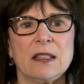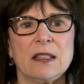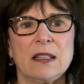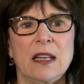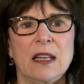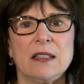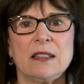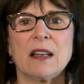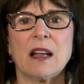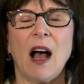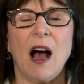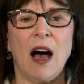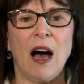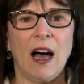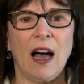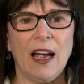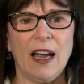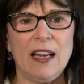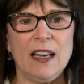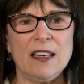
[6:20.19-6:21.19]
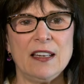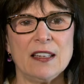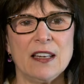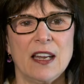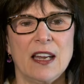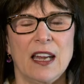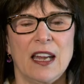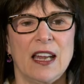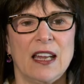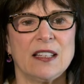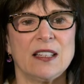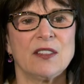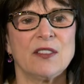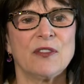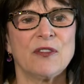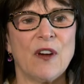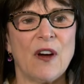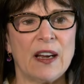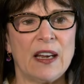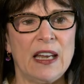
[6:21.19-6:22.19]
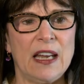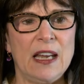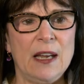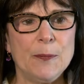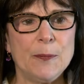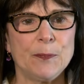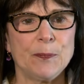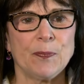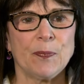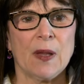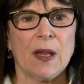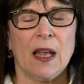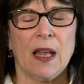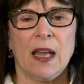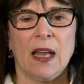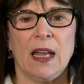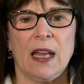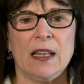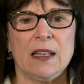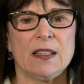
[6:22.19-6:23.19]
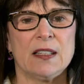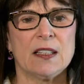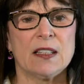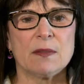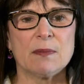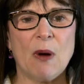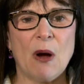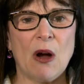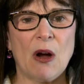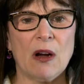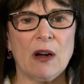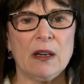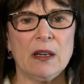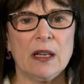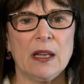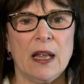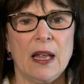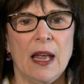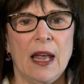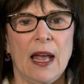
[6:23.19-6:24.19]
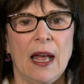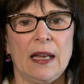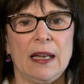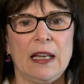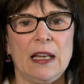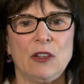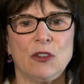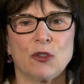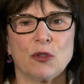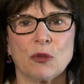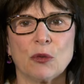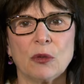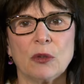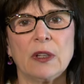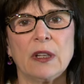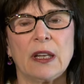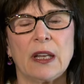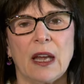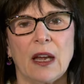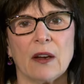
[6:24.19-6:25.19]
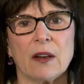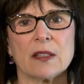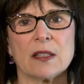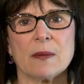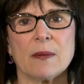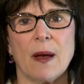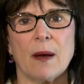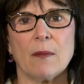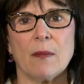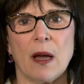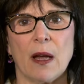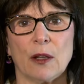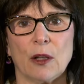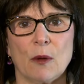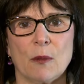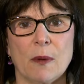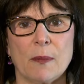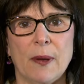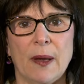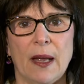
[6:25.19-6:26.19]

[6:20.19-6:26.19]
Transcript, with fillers: He's kind, he's funny, He's smart and he truly cares about myeloma